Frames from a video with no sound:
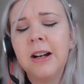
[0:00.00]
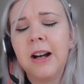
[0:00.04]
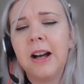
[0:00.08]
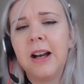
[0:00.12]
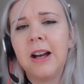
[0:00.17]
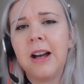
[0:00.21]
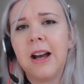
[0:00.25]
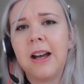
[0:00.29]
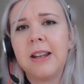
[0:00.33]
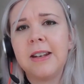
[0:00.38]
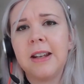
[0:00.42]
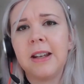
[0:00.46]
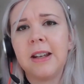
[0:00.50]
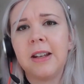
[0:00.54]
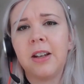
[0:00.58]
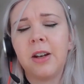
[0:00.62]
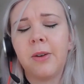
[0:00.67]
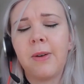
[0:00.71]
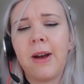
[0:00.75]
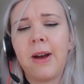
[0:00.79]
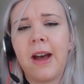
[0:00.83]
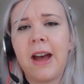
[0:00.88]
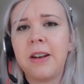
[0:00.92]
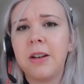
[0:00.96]
and then
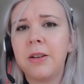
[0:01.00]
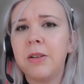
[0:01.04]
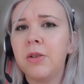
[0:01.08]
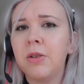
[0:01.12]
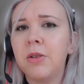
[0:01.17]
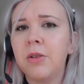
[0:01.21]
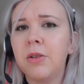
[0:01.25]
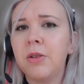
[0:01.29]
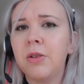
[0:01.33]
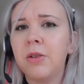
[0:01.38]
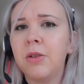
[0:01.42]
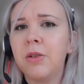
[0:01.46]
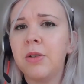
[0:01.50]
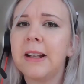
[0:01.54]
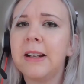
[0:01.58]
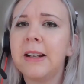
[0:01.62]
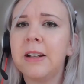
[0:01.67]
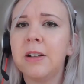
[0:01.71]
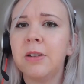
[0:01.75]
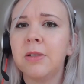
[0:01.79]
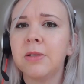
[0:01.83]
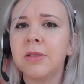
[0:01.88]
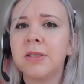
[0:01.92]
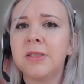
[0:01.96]
go ahead and almost
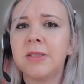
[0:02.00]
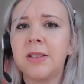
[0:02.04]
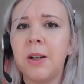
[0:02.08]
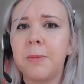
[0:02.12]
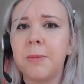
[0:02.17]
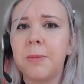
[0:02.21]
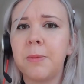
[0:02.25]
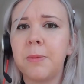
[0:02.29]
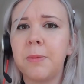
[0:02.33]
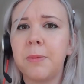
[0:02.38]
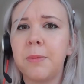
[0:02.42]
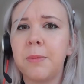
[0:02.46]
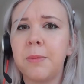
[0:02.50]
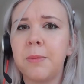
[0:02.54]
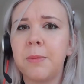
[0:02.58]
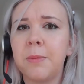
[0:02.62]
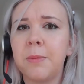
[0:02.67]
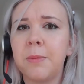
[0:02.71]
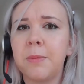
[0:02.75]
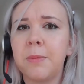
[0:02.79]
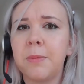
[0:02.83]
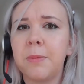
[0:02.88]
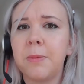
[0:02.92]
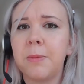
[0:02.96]
make a little sub
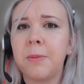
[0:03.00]
network